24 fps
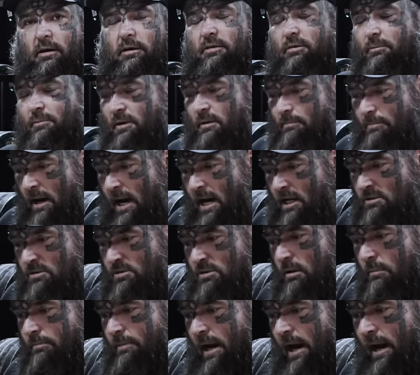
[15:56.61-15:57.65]
So when the bar's on
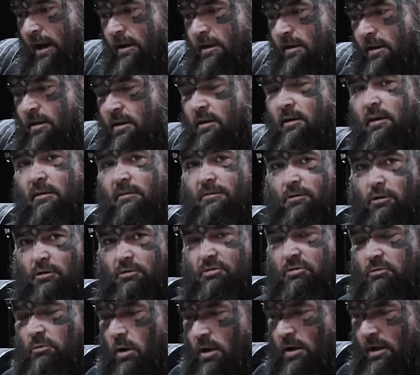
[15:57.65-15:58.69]
your back, if you're
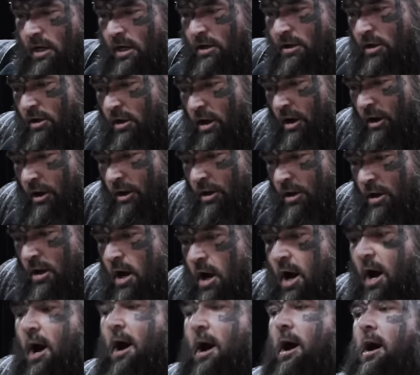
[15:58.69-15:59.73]
squatting and you go,
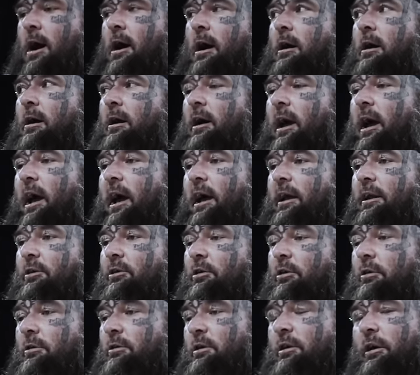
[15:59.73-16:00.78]
and
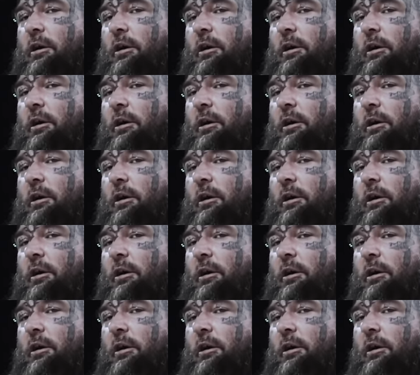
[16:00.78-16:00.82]
your, you